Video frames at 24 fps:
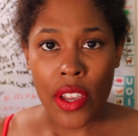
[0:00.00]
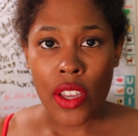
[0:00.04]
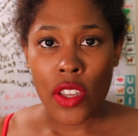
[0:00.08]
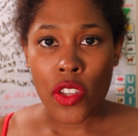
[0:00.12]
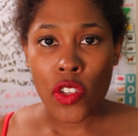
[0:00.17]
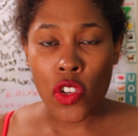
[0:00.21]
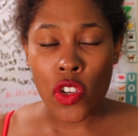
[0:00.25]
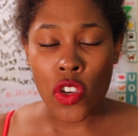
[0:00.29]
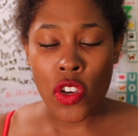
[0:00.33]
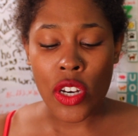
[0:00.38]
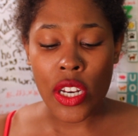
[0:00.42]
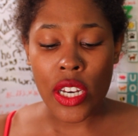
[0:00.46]

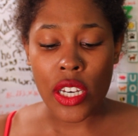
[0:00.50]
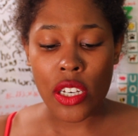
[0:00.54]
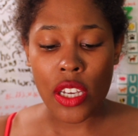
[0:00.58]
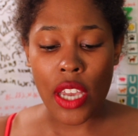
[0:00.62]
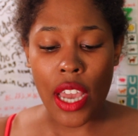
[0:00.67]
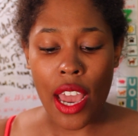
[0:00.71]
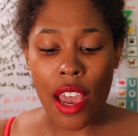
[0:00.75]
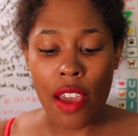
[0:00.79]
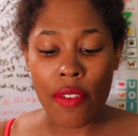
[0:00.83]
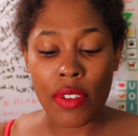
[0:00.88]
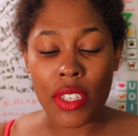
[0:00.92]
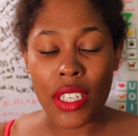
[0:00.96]
So you need to
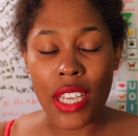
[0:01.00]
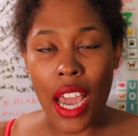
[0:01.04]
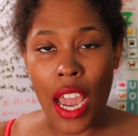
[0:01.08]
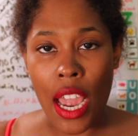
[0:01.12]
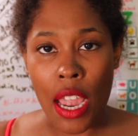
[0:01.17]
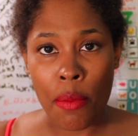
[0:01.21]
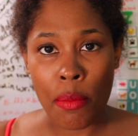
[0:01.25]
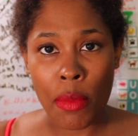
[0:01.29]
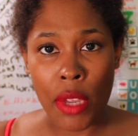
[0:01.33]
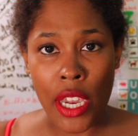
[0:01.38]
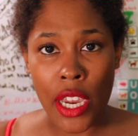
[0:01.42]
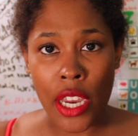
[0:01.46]
have a
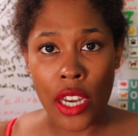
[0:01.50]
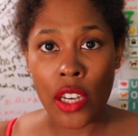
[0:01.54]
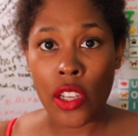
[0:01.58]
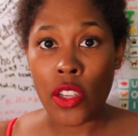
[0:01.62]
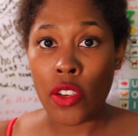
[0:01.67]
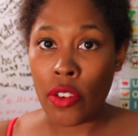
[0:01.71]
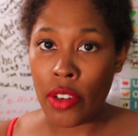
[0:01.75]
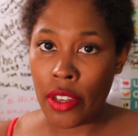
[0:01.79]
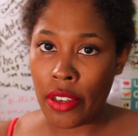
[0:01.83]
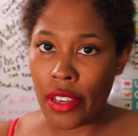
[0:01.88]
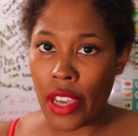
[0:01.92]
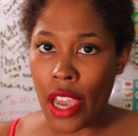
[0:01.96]
timeline,
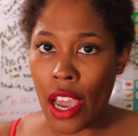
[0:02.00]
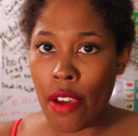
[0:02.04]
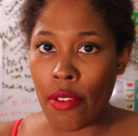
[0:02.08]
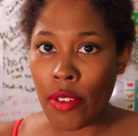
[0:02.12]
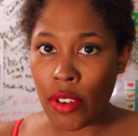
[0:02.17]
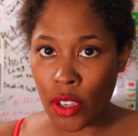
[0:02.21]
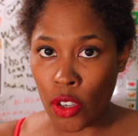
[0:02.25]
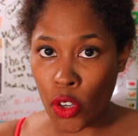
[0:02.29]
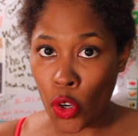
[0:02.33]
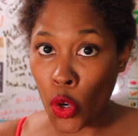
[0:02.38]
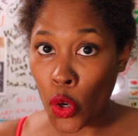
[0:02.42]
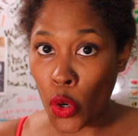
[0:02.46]
you need to have a
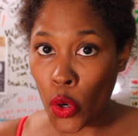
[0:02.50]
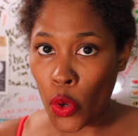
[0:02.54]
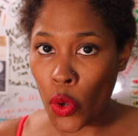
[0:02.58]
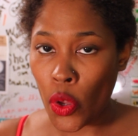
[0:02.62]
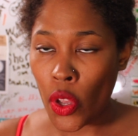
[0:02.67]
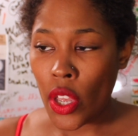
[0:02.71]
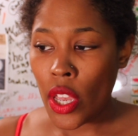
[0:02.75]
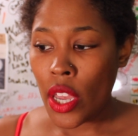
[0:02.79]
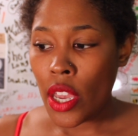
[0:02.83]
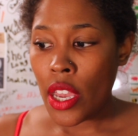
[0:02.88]
goal,